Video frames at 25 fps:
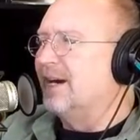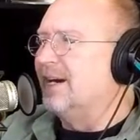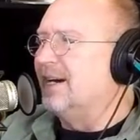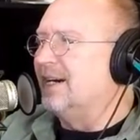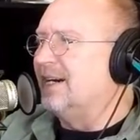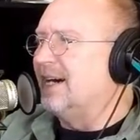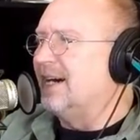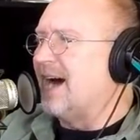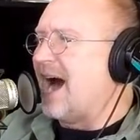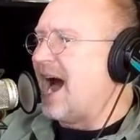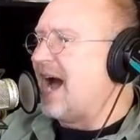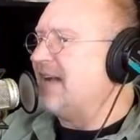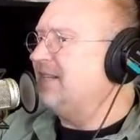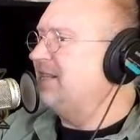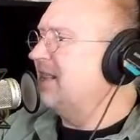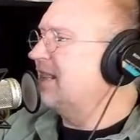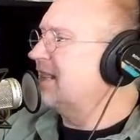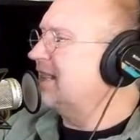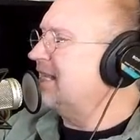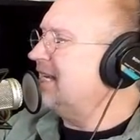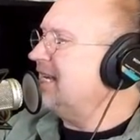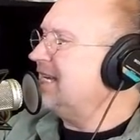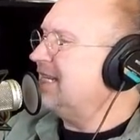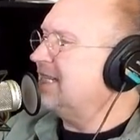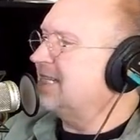Uh, I
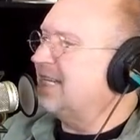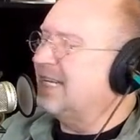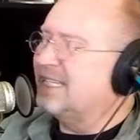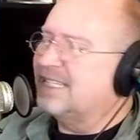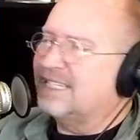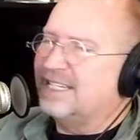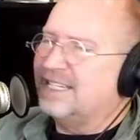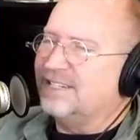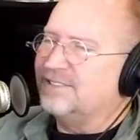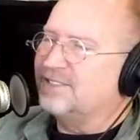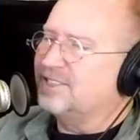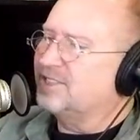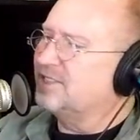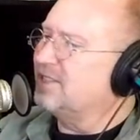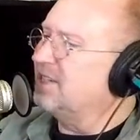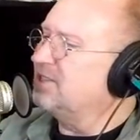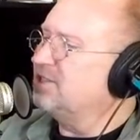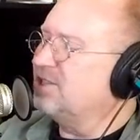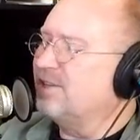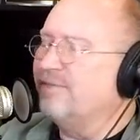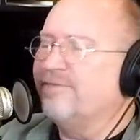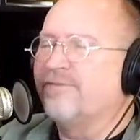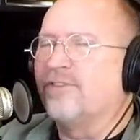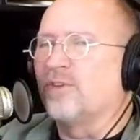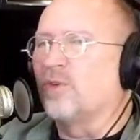think that there's
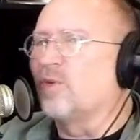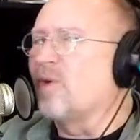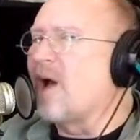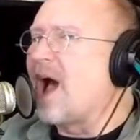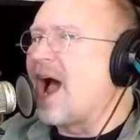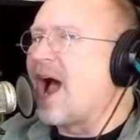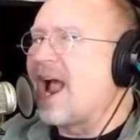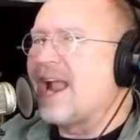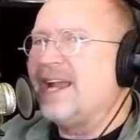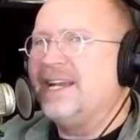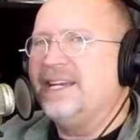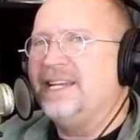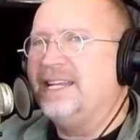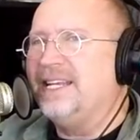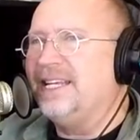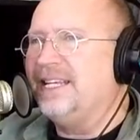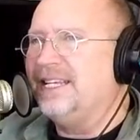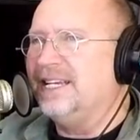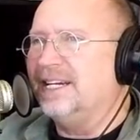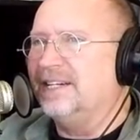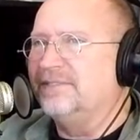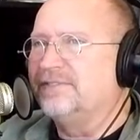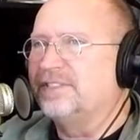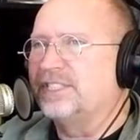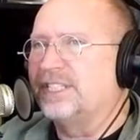such a
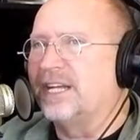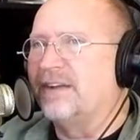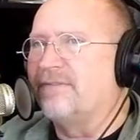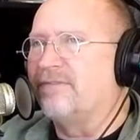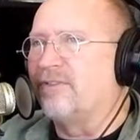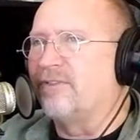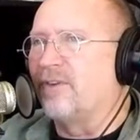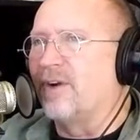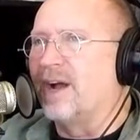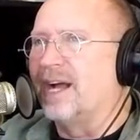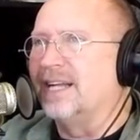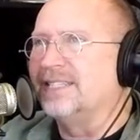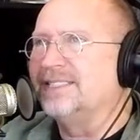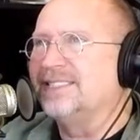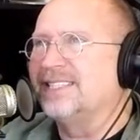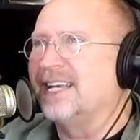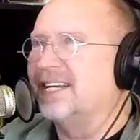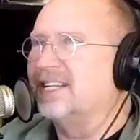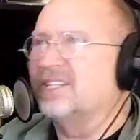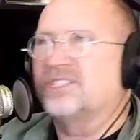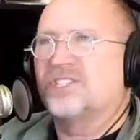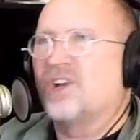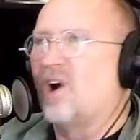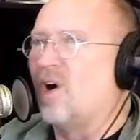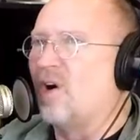variety of chevrons
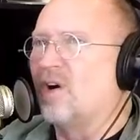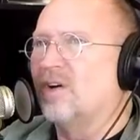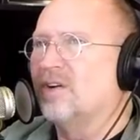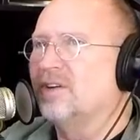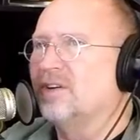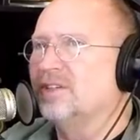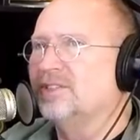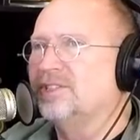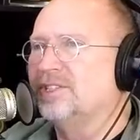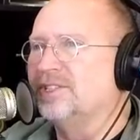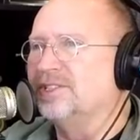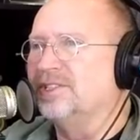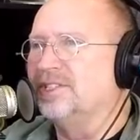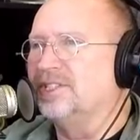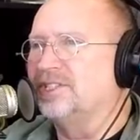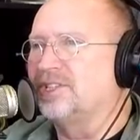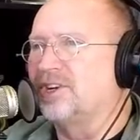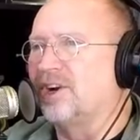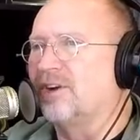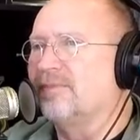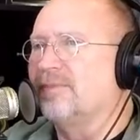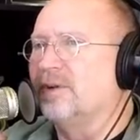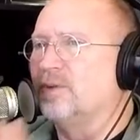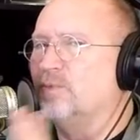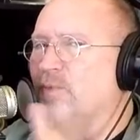that it's hard to
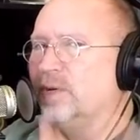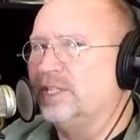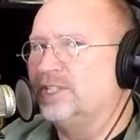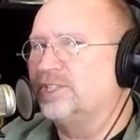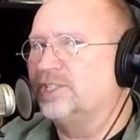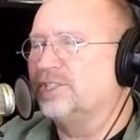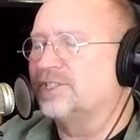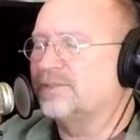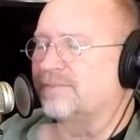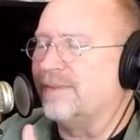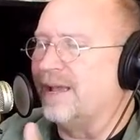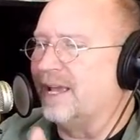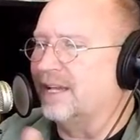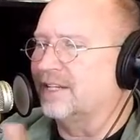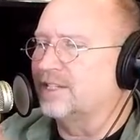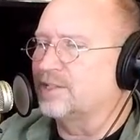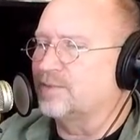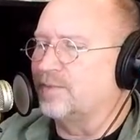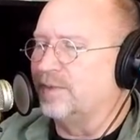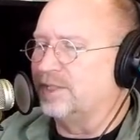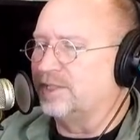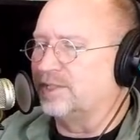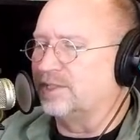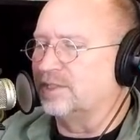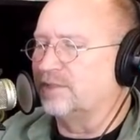determine which is male
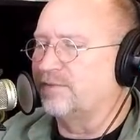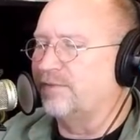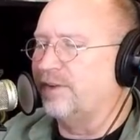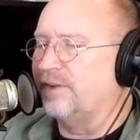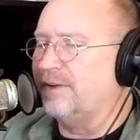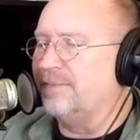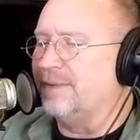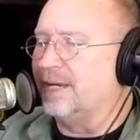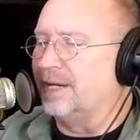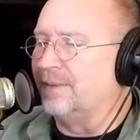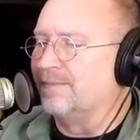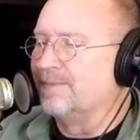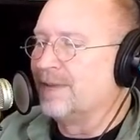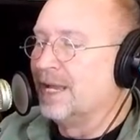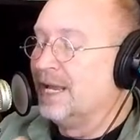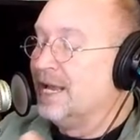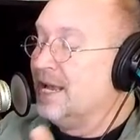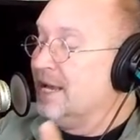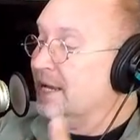is which is female.